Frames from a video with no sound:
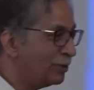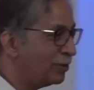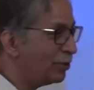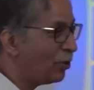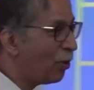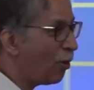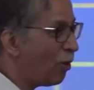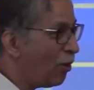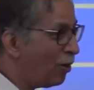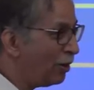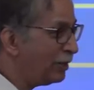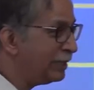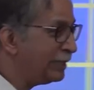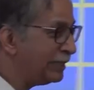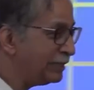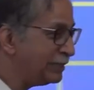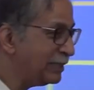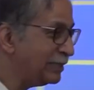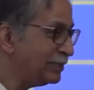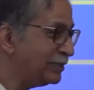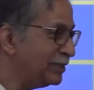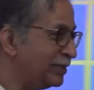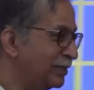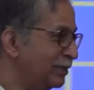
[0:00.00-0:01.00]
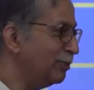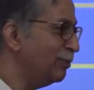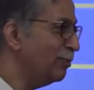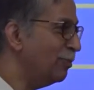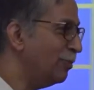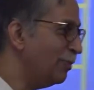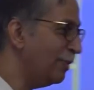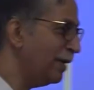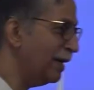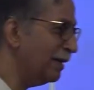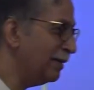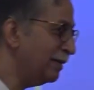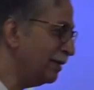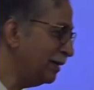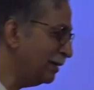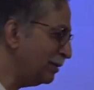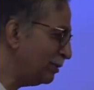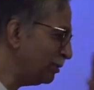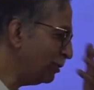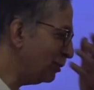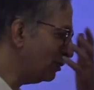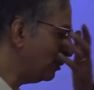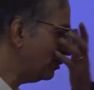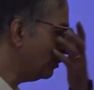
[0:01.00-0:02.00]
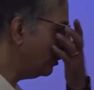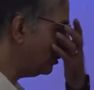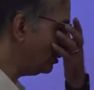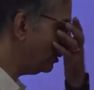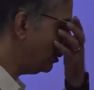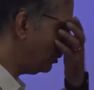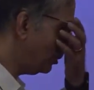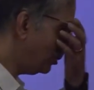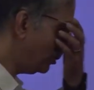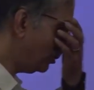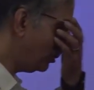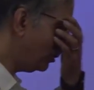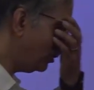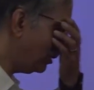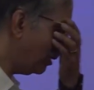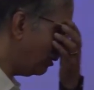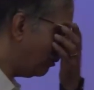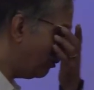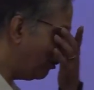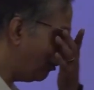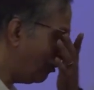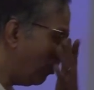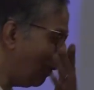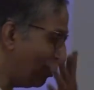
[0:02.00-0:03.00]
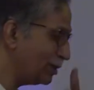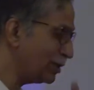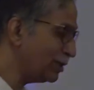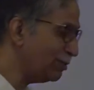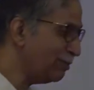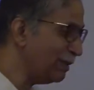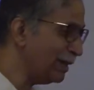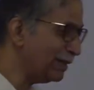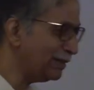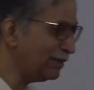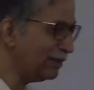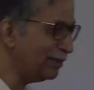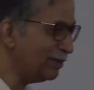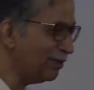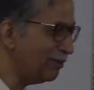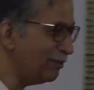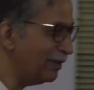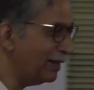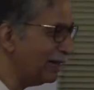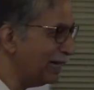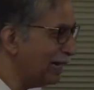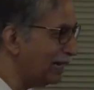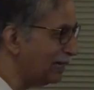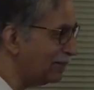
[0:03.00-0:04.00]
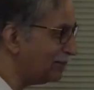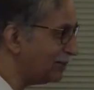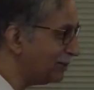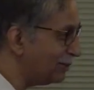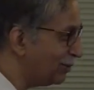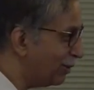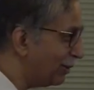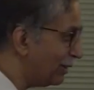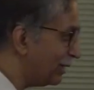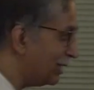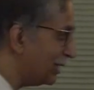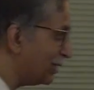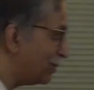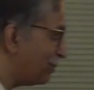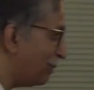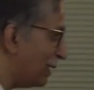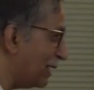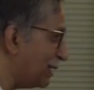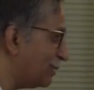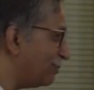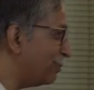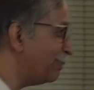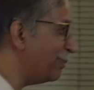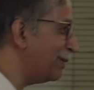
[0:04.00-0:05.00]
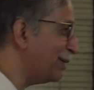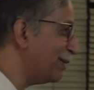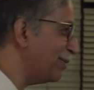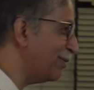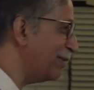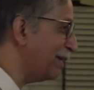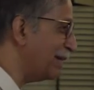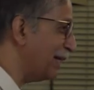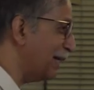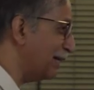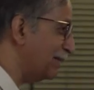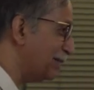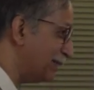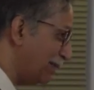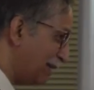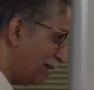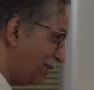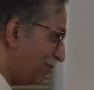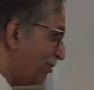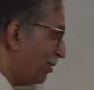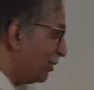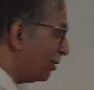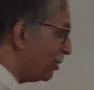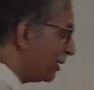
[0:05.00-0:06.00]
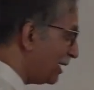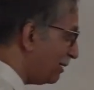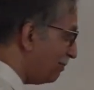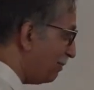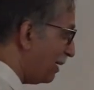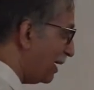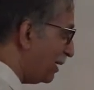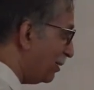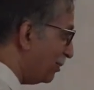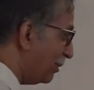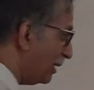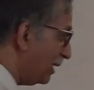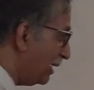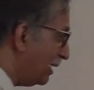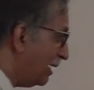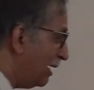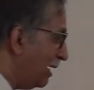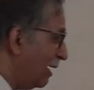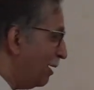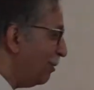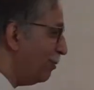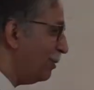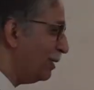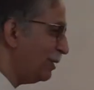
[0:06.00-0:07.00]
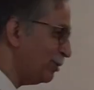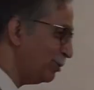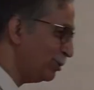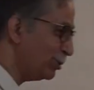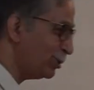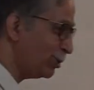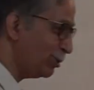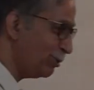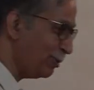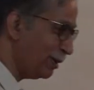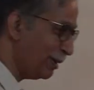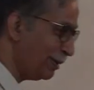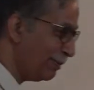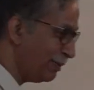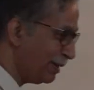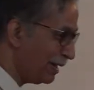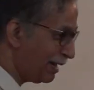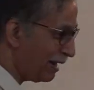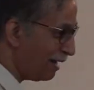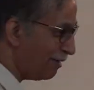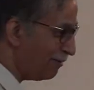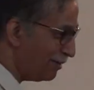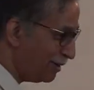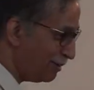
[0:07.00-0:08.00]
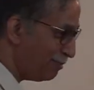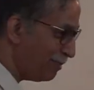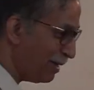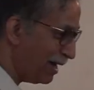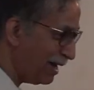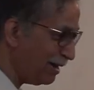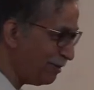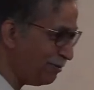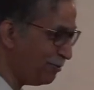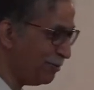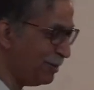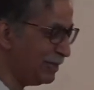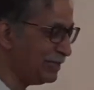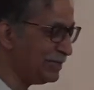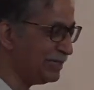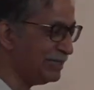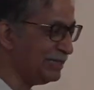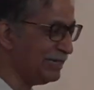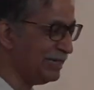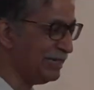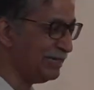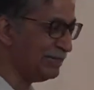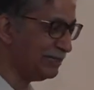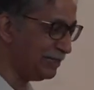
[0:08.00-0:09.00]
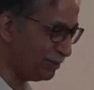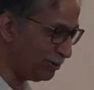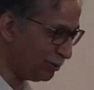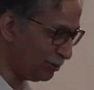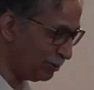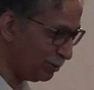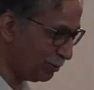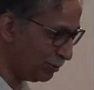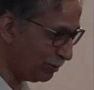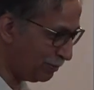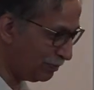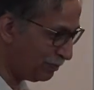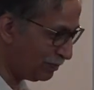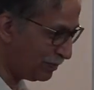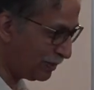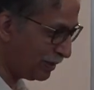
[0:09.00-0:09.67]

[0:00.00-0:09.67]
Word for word: your decision whether to do the force method of analysis or displacement method of analysis, if you are doing it manually, will usually be governed by which is easier to do.